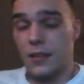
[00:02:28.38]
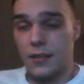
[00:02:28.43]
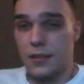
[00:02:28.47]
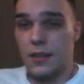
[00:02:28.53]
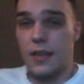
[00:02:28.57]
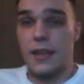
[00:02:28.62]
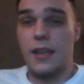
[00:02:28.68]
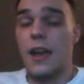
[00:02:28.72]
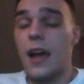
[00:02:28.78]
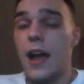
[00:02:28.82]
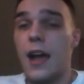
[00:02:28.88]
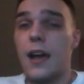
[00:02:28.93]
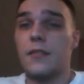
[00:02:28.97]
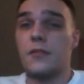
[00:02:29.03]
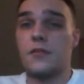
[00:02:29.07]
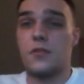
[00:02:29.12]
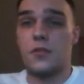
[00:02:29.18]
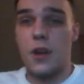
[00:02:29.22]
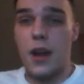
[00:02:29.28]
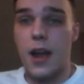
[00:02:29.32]
Like,
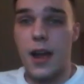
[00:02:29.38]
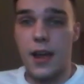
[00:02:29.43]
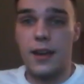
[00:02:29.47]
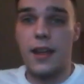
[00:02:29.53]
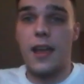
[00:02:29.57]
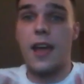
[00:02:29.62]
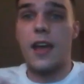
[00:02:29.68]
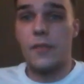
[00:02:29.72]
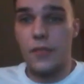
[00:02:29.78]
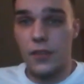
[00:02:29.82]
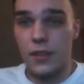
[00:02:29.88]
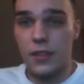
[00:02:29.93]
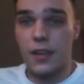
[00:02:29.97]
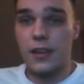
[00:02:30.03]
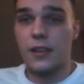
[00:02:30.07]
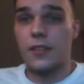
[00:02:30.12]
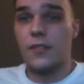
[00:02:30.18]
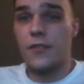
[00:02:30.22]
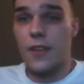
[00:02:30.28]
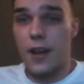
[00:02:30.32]
I've tried
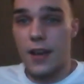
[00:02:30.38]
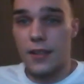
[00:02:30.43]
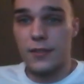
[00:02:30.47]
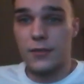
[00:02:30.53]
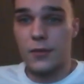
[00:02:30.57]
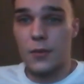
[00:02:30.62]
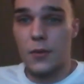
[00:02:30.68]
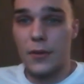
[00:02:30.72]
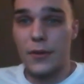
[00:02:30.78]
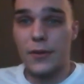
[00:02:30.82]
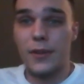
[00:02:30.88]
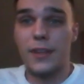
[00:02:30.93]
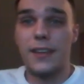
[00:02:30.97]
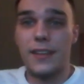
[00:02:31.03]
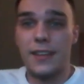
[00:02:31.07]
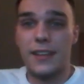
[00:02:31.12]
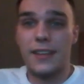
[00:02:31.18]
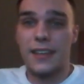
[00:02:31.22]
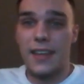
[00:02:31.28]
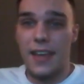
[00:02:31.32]
everything to find this oil
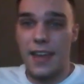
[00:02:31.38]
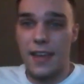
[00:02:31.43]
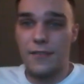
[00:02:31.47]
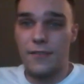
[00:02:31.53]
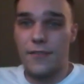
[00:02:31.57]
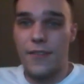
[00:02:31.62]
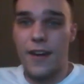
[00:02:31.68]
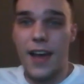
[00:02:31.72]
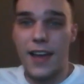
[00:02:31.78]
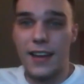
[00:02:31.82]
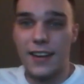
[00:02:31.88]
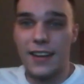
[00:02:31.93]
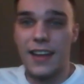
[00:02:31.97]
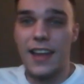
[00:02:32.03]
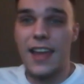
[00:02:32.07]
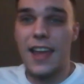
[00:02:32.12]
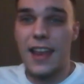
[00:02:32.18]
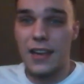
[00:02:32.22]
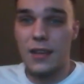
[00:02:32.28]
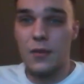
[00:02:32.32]
leak, can't find
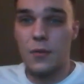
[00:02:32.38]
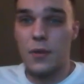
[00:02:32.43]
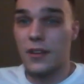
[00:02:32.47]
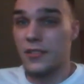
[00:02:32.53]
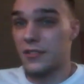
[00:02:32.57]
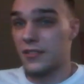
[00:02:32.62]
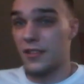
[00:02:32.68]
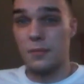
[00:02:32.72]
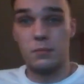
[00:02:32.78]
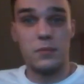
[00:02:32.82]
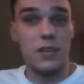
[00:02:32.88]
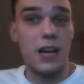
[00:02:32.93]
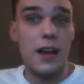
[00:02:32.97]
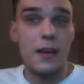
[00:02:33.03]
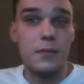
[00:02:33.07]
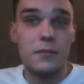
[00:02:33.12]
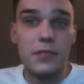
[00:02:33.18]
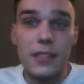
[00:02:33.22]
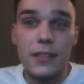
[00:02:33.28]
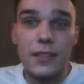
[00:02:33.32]
it anywhere.
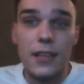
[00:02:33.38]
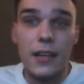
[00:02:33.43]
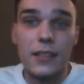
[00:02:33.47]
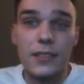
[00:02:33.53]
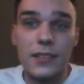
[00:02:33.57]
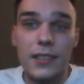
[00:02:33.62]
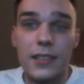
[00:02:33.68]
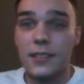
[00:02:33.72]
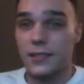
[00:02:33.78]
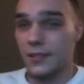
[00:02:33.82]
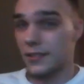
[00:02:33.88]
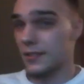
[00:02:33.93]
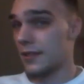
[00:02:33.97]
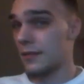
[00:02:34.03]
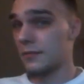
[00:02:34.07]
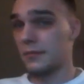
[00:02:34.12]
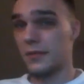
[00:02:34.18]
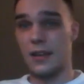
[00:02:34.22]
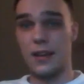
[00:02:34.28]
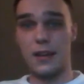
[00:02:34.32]
Sometimes it does it,
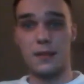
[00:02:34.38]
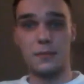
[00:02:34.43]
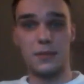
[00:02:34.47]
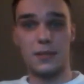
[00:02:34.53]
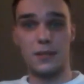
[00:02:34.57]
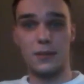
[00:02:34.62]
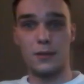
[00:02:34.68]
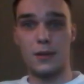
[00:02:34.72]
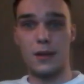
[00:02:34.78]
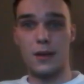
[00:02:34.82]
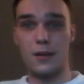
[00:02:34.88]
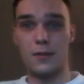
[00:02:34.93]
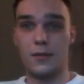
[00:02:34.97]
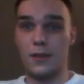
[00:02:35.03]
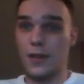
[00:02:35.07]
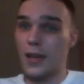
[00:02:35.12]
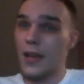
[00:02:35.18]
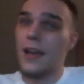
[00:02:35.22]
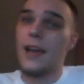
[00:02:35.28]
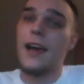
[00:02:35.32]
sometimes it
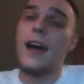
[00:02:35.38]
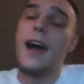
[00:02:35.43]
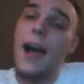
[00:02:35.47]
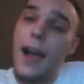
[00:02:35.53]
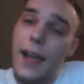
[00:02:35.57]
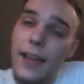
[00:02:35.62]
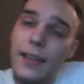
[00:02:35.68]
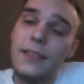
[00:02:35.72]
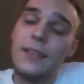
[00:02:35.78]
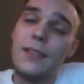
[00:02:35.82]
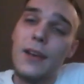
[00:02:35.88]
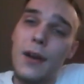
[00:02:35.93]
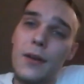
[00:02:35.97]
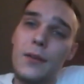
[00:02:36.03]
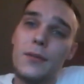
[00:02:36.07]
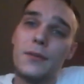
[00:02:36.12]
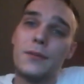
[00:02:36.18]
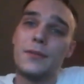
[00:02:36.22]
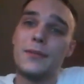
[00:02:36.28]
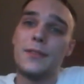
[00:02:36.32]
don't. I
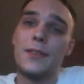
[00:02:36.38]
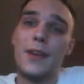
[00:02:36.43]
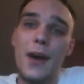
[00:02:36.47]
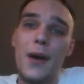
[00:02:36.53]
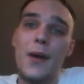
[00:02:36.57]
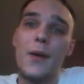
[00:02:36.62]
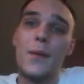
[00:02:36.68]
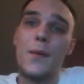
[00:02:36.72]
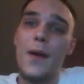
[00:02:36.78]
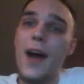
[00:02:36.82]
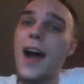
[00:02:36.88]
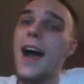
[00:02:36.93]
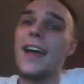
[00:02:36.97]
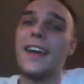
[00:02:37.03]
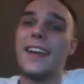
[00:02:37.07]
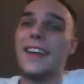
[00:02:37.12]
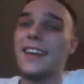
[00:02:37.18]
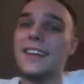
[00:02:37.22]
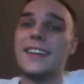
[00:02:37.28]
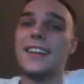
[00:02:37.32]
don't know
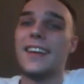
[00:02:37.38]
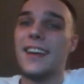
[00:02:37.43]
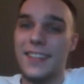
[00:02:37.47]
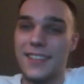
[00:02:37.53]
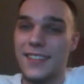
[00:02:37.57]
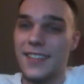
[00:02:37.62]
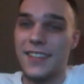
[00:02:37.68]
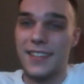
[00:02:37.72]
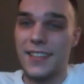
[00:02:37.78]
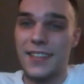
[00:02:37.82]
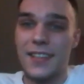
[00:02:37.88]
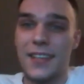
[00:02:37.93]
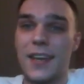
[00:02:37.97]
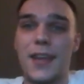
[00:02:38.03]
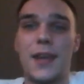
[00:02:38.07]
why it does it.